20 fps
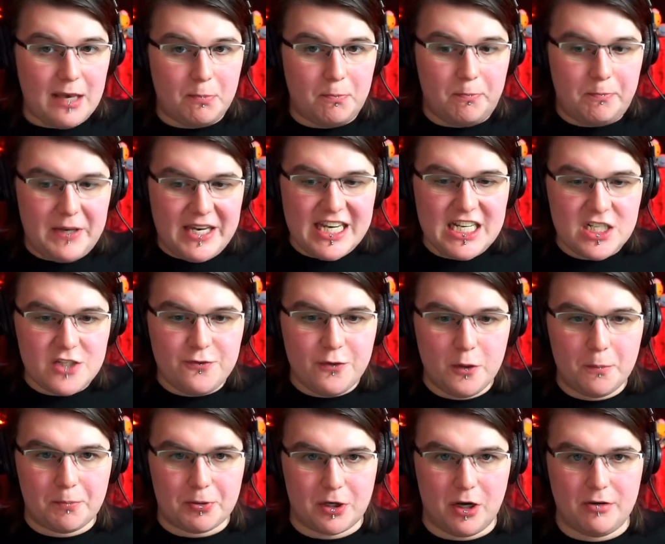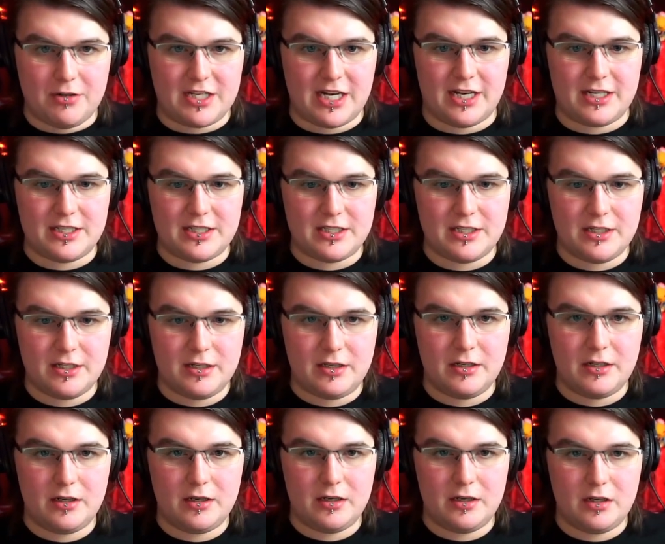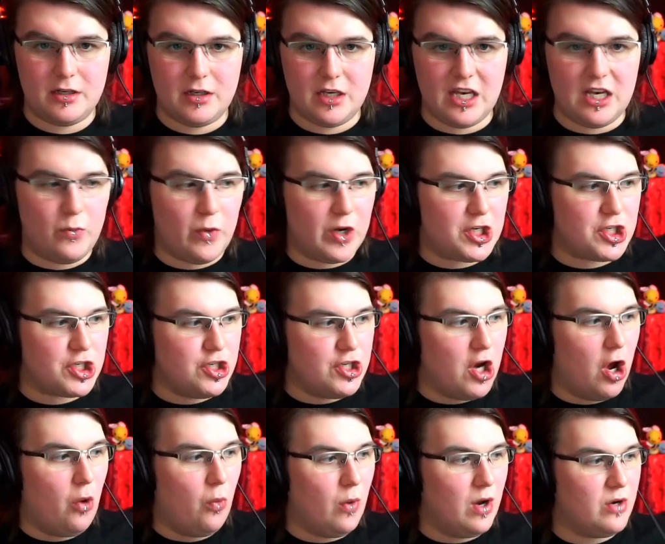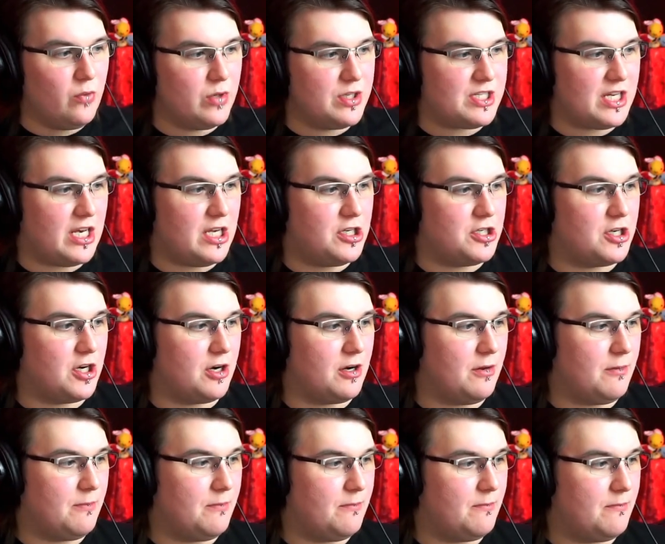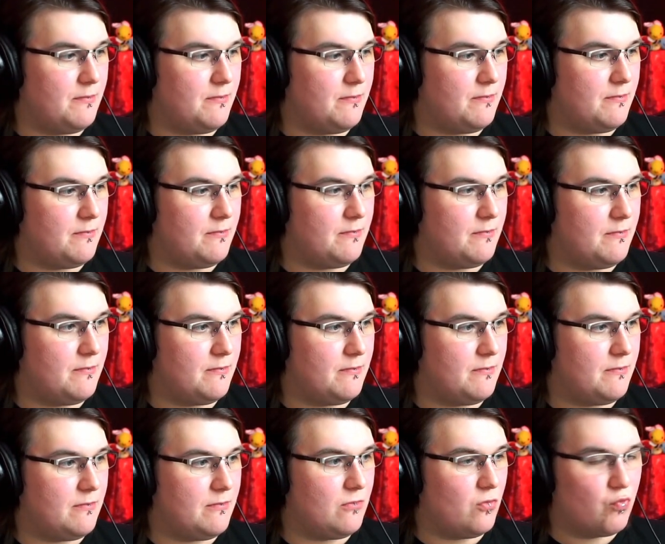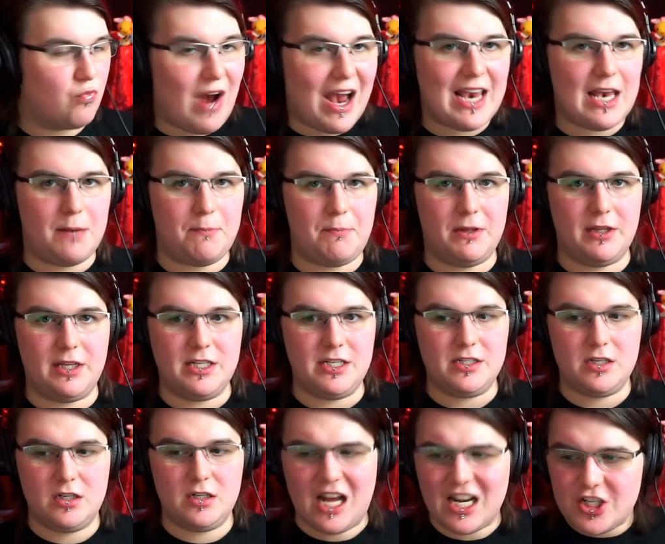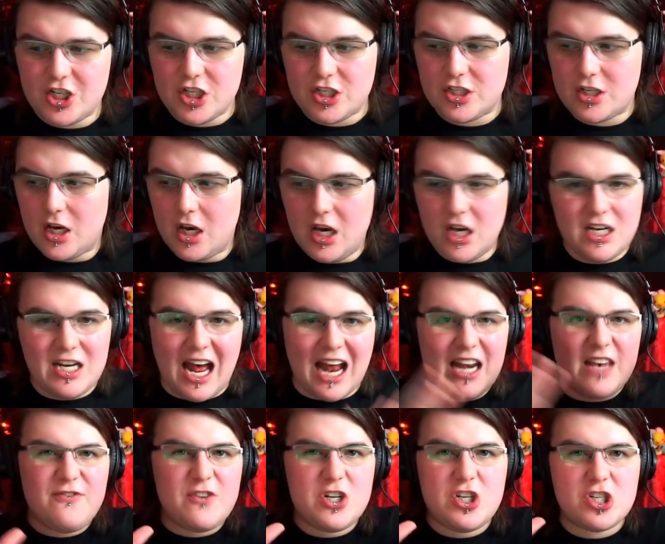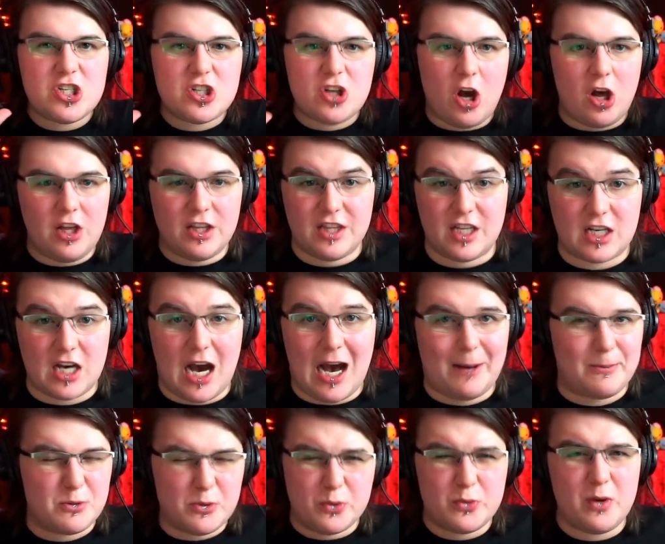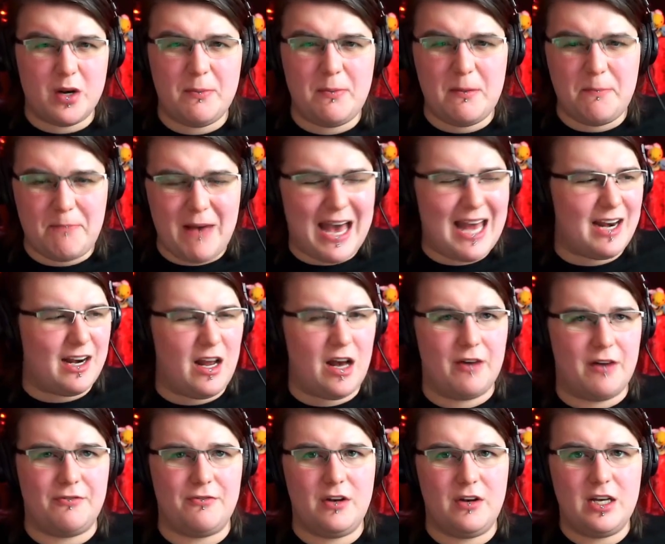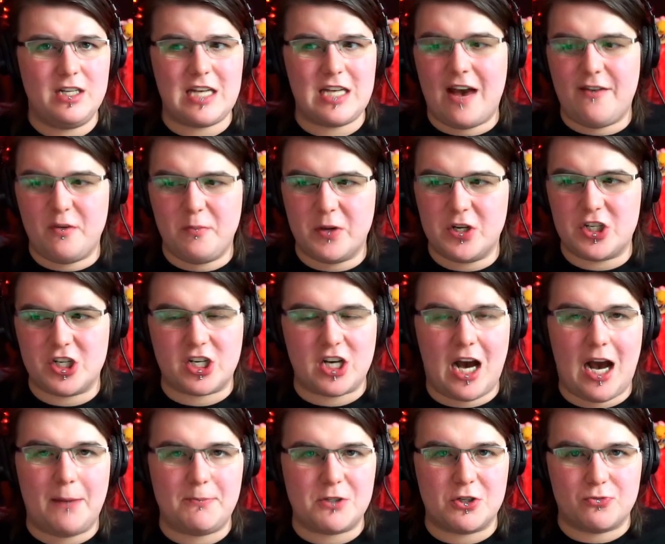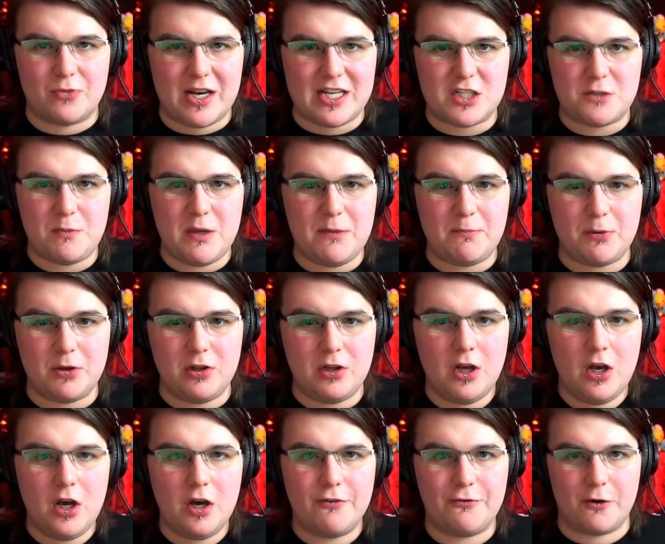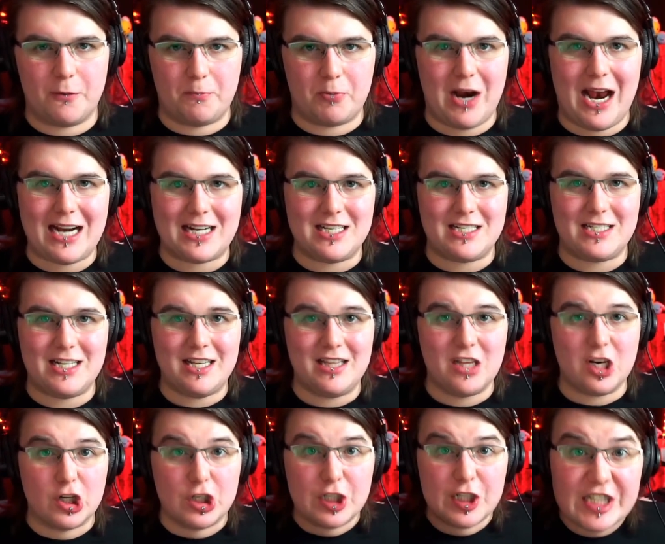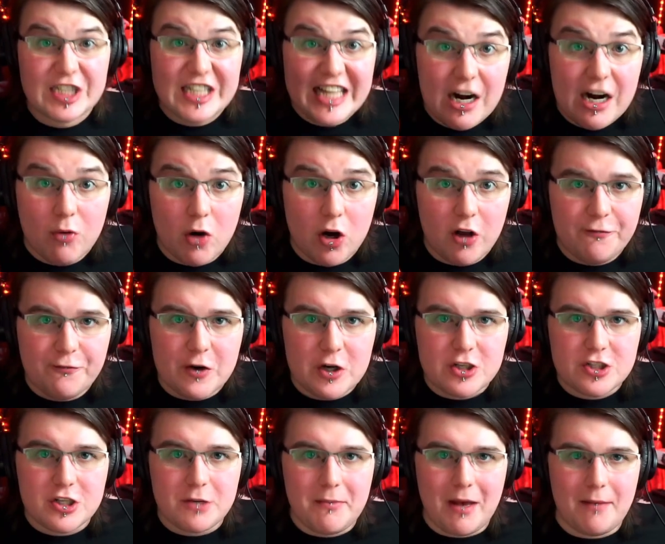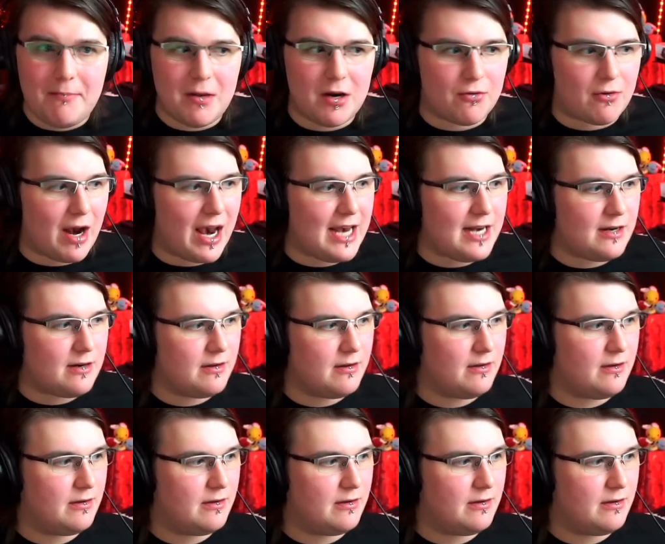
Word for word: a peaceful protest in which no one was injured riot police. Not just, not even just calling the cops, which would have been bad enough. To have a bunch of cops arrest people for practicing their literal First Amendment right?